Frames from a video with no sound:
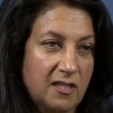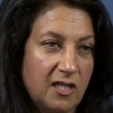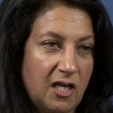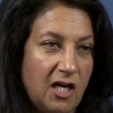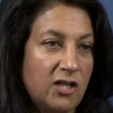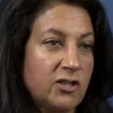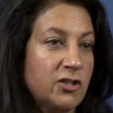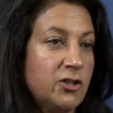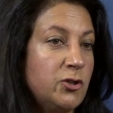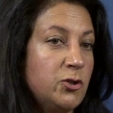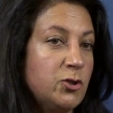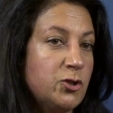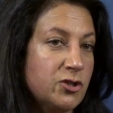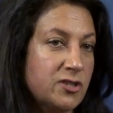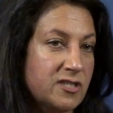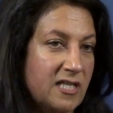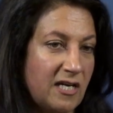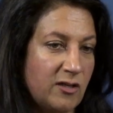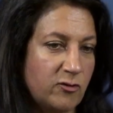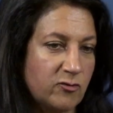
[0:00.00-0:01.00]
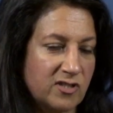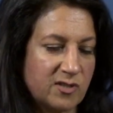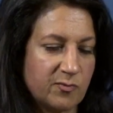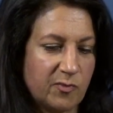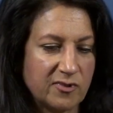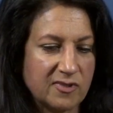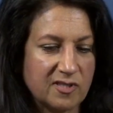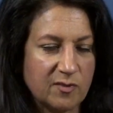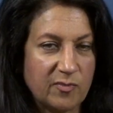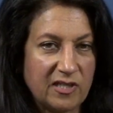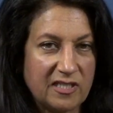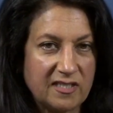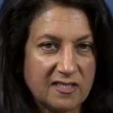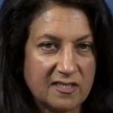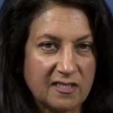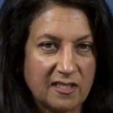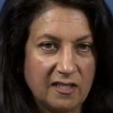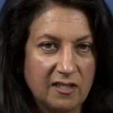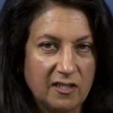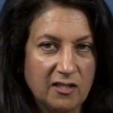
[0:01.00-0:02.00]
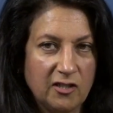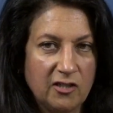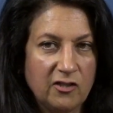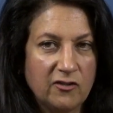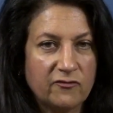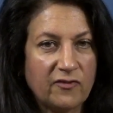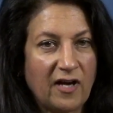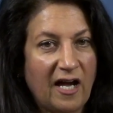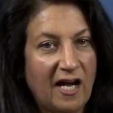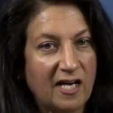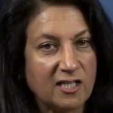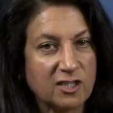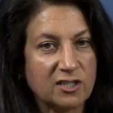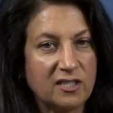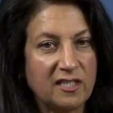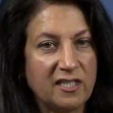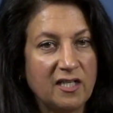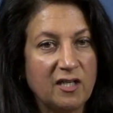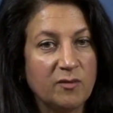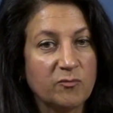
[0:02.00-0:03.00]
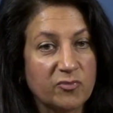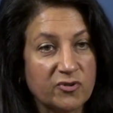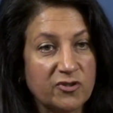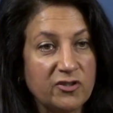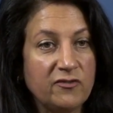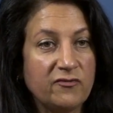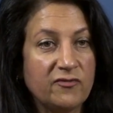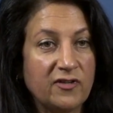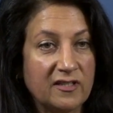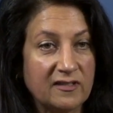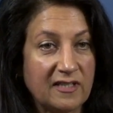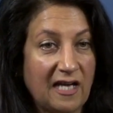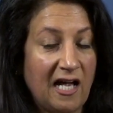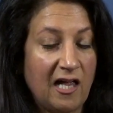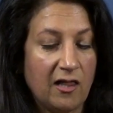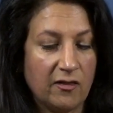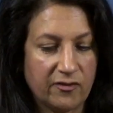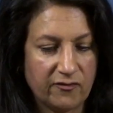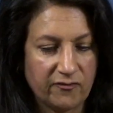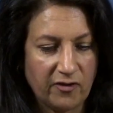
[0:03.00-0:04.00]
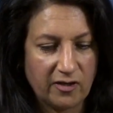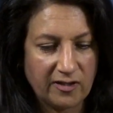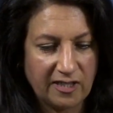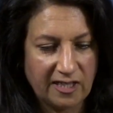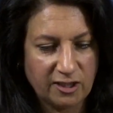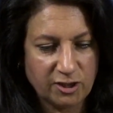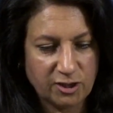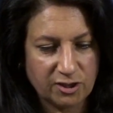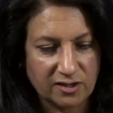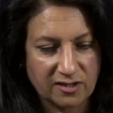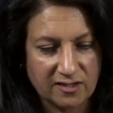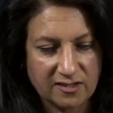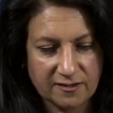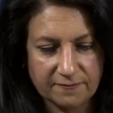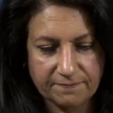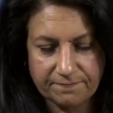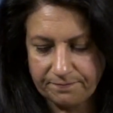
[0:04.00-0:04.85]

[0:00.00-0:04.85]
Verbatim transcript: And who should take responsibility for actually improving the health of our nations?